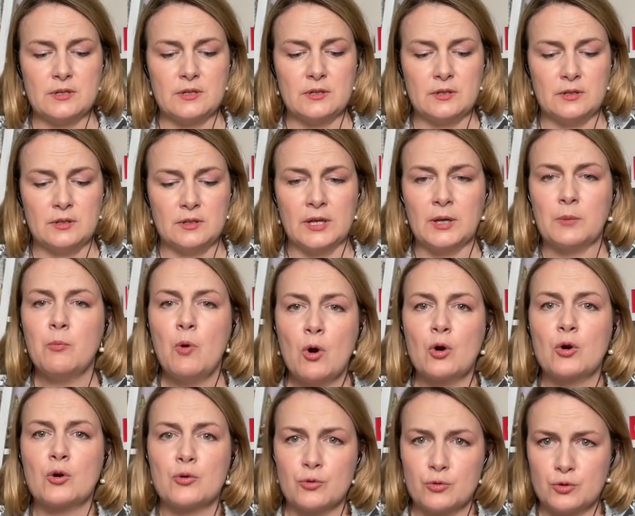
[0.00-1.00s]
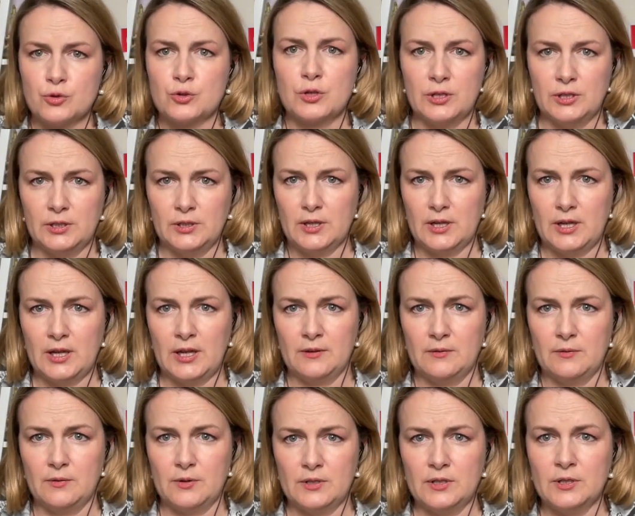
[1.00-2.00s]
like more crucial,
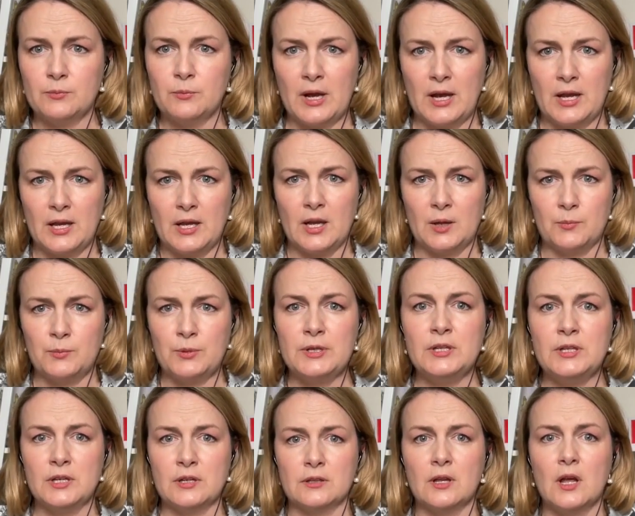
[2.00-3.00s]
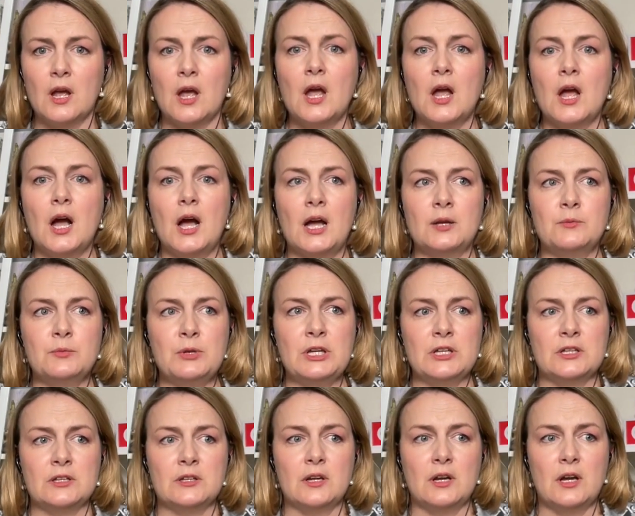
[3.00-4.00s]
in my opinion. I
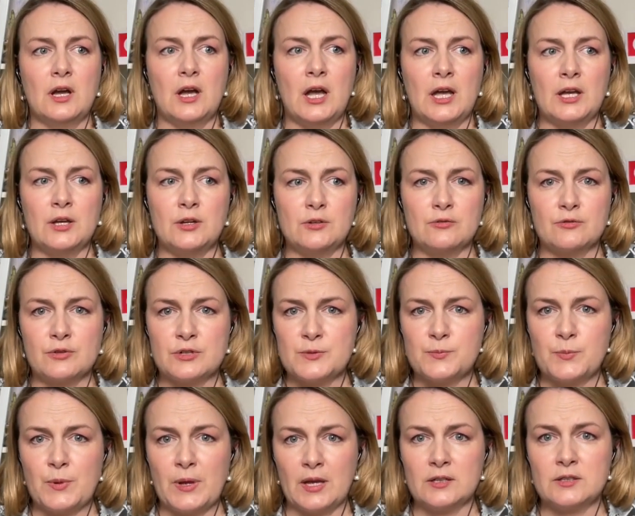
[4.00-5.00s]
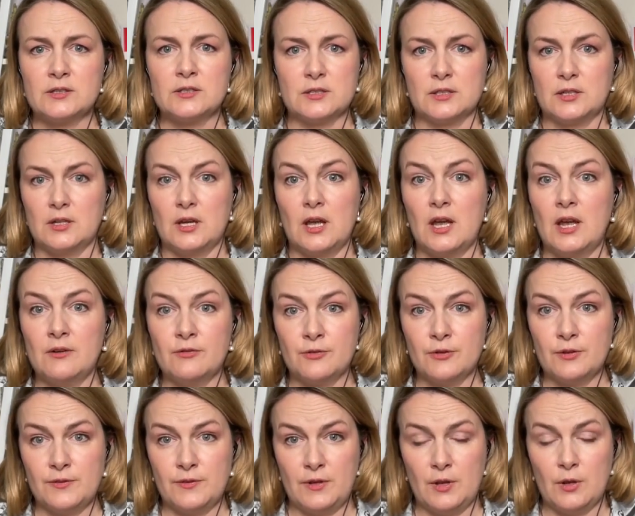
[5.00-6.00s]
mean, I respect
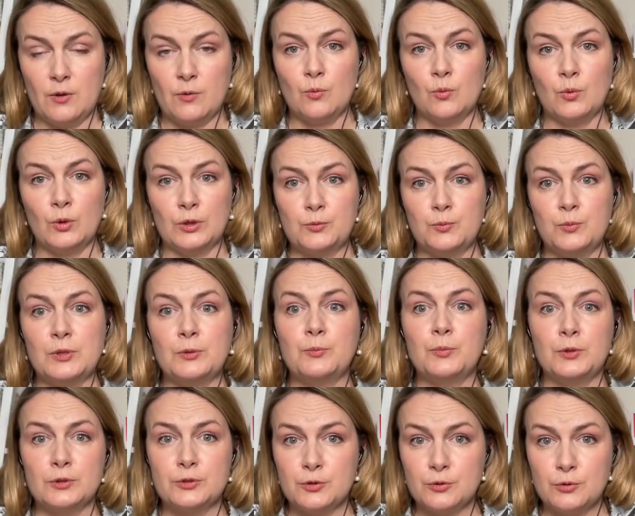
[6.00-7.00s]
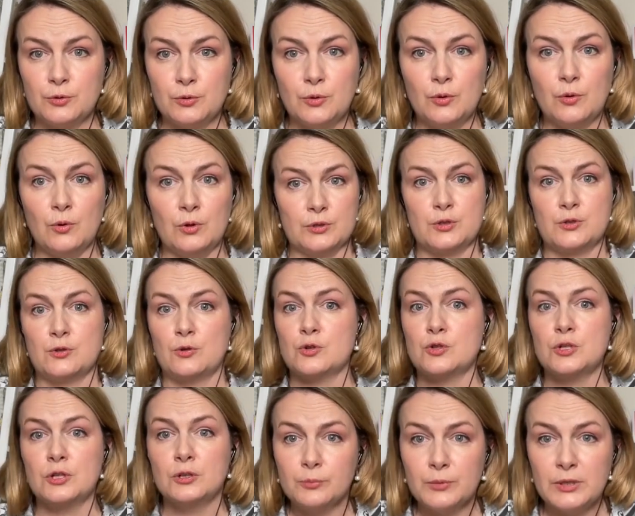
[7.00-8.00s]
everything what people do on
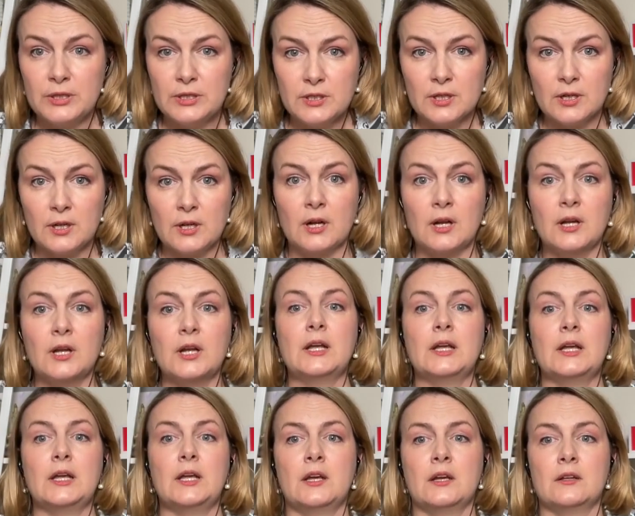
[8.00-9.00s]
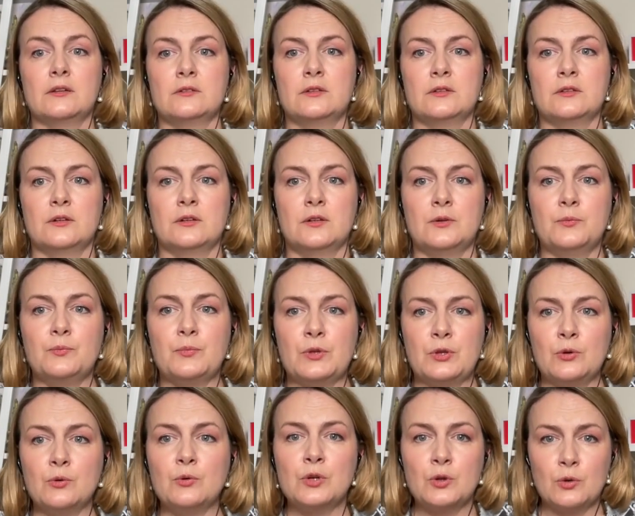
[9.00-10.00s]
social media, and
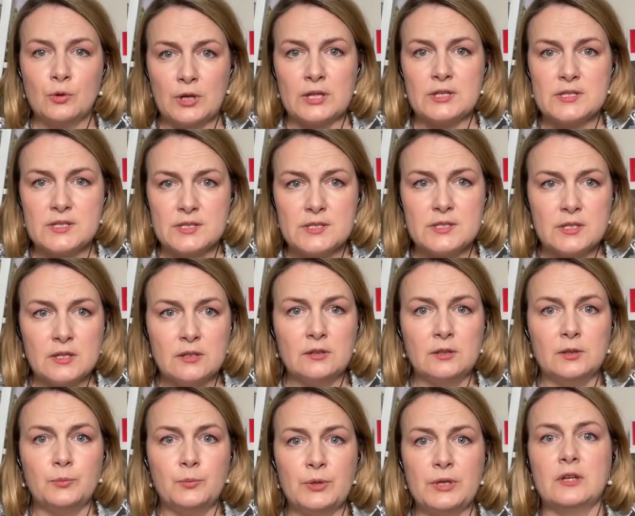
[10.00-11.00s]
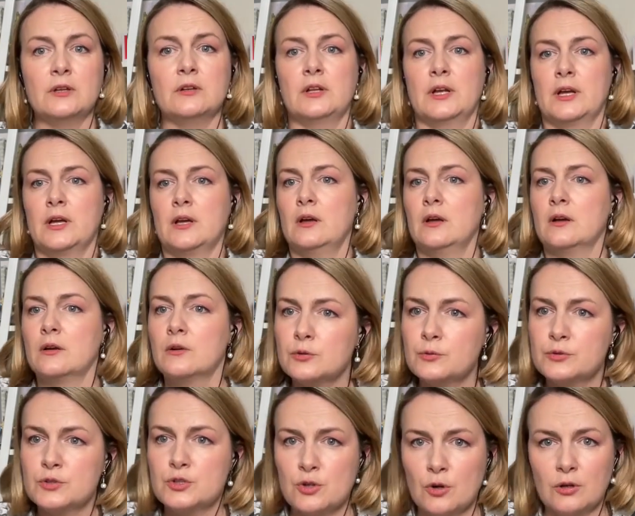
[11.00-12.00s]
you can still be like a
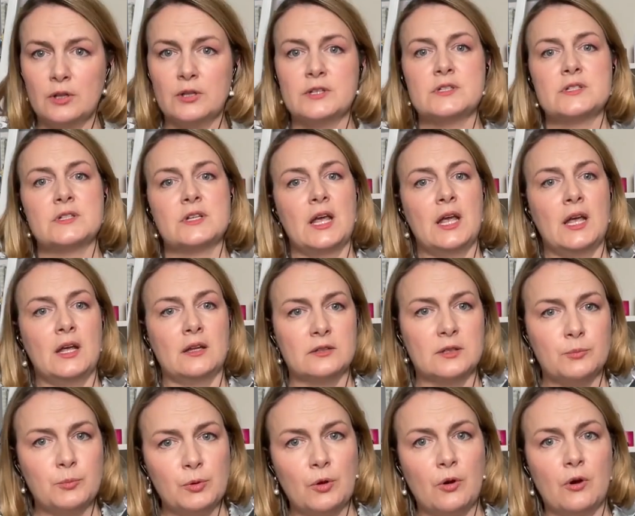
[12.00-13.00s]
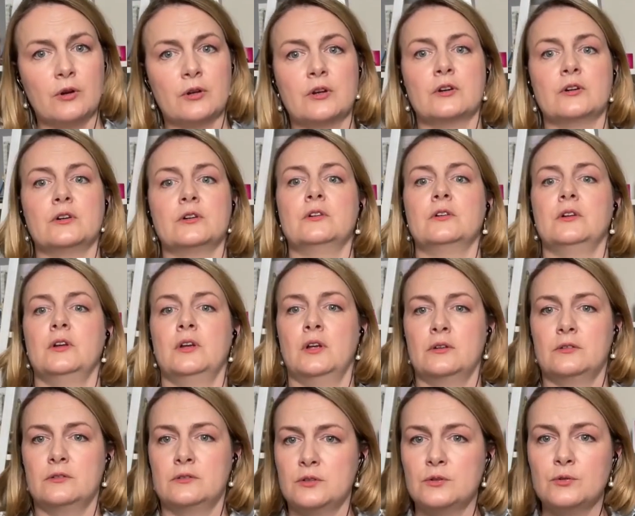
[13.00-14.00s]
good journalist and a blogger,
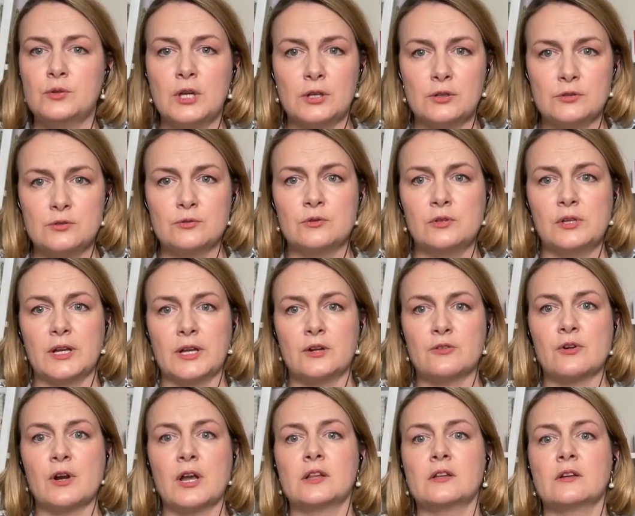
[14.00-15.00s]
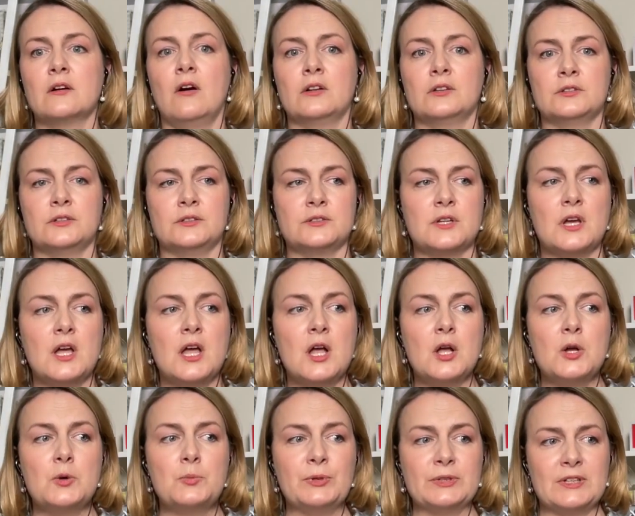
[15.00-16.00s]
and you can do like great content.
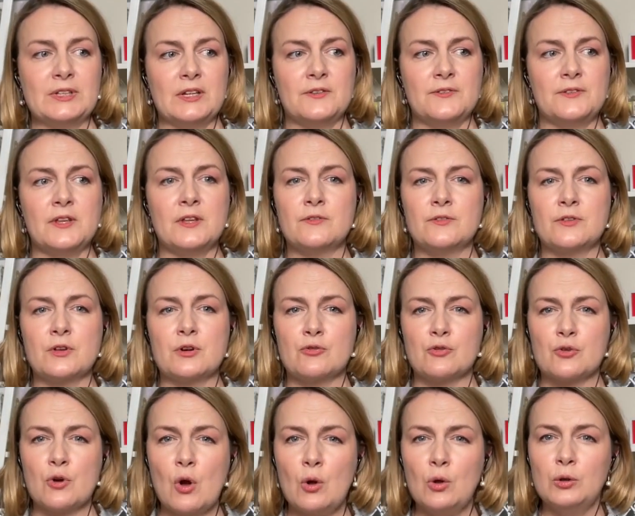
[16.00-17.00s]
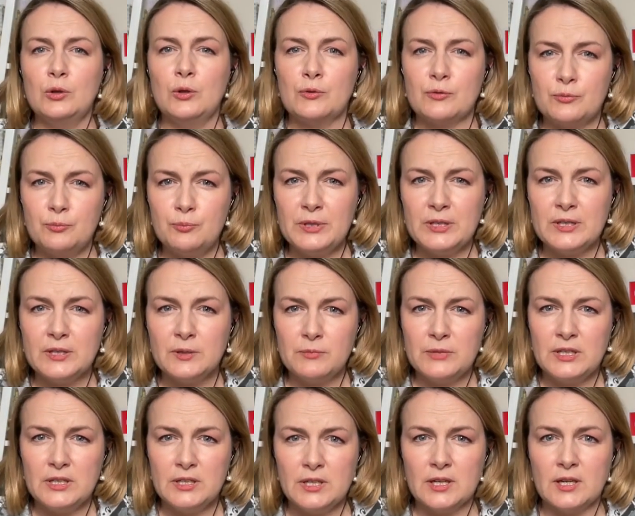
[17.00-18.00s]
But I think the role of big
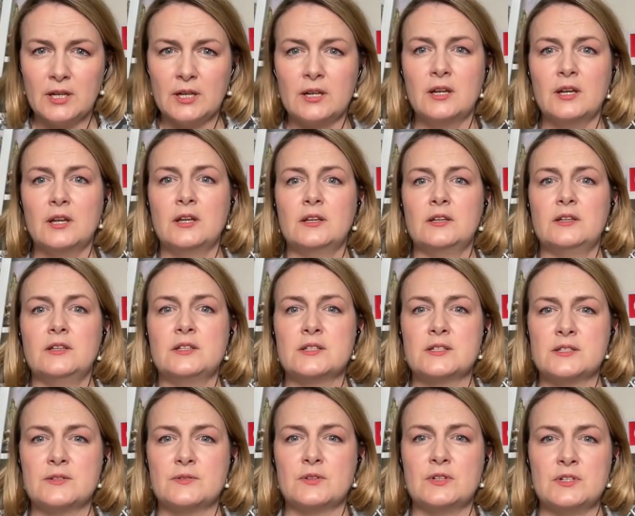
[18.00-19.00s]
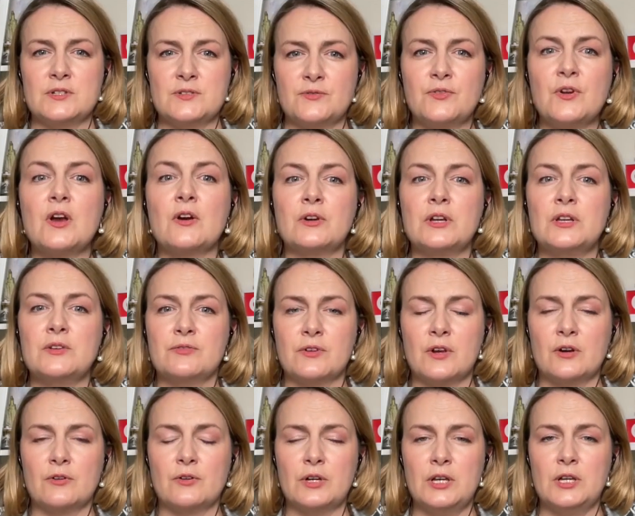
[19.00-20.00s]
media is very
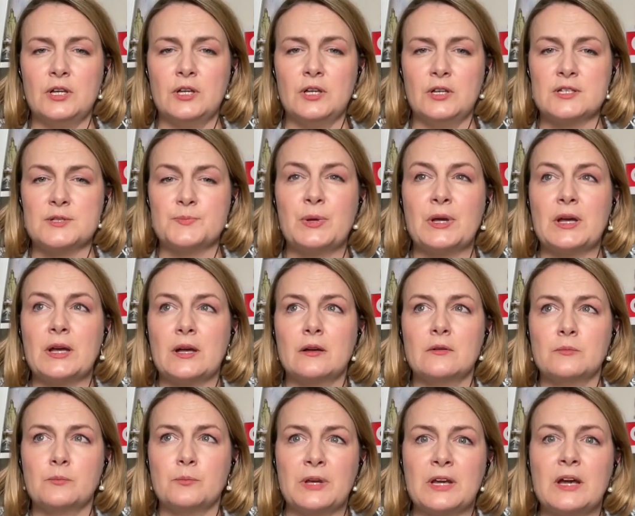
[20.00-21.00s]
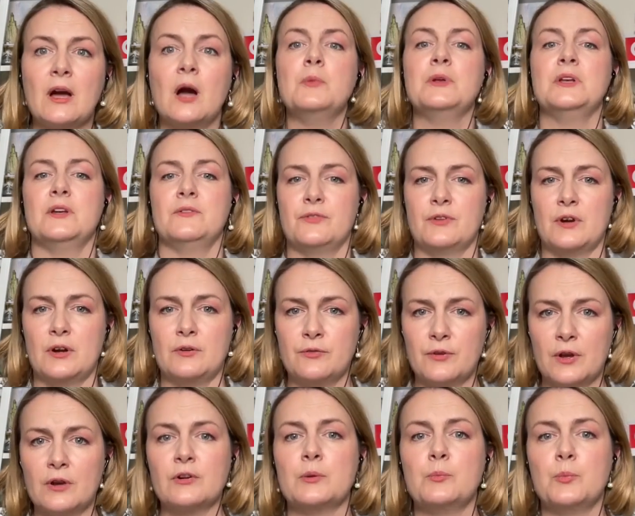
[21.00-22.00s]
very is becoming a
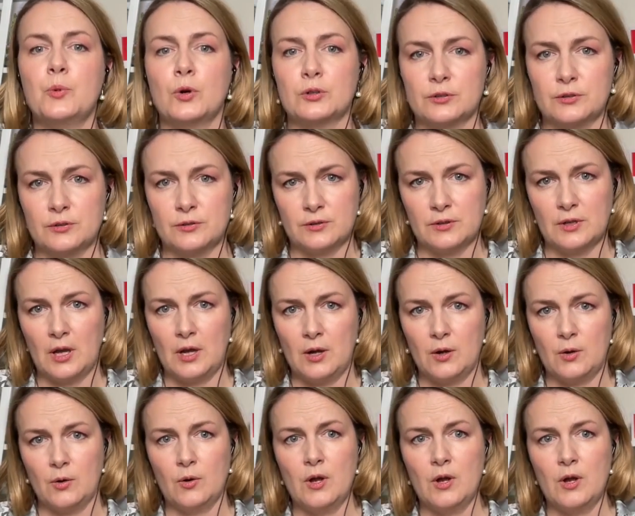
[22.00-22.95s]
very important now,